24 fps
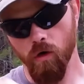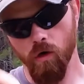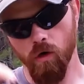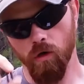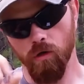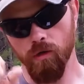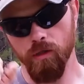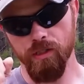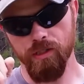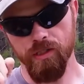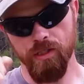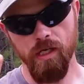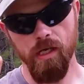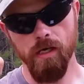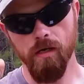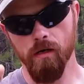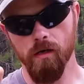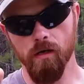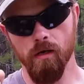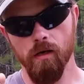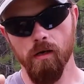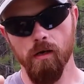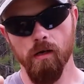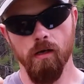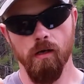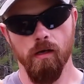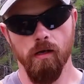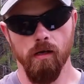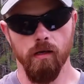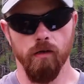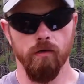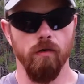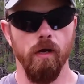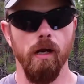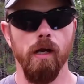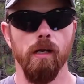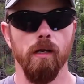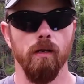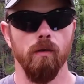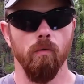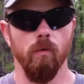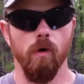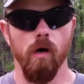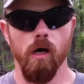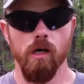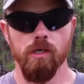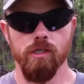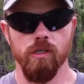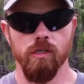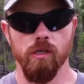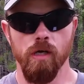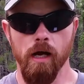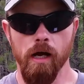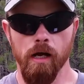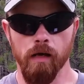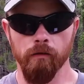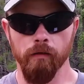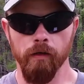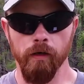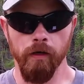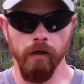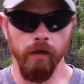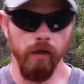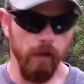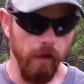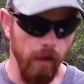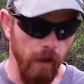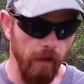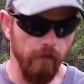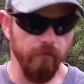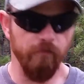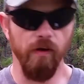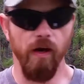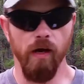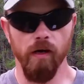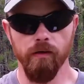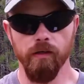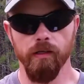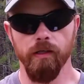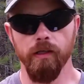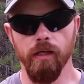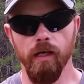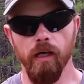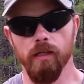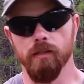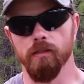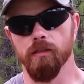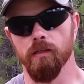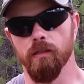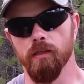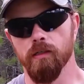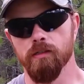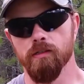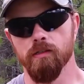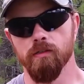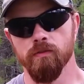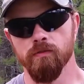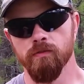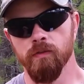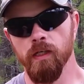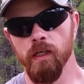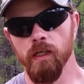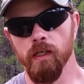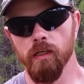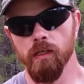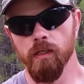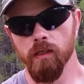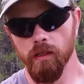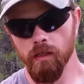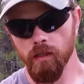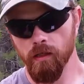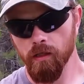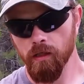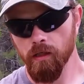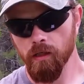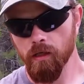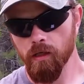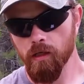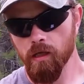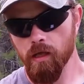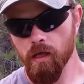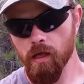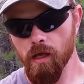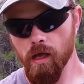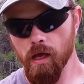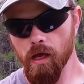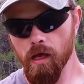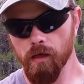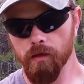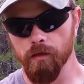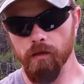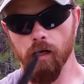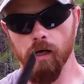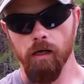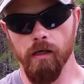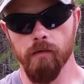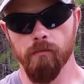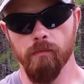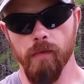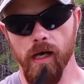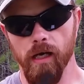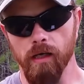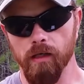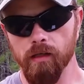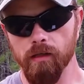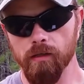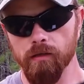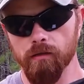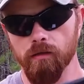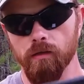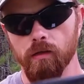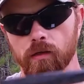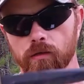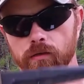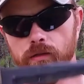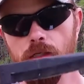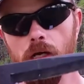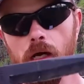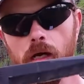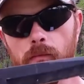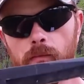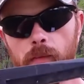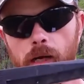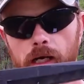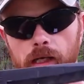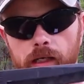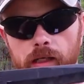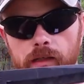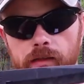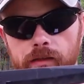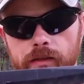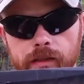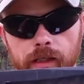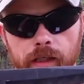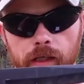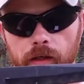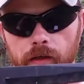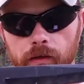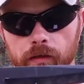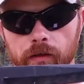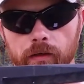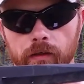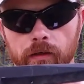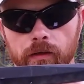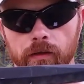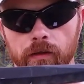hole in the center and created a washer out of it. I found a nut to also fit and got him back on the road, got him back into town.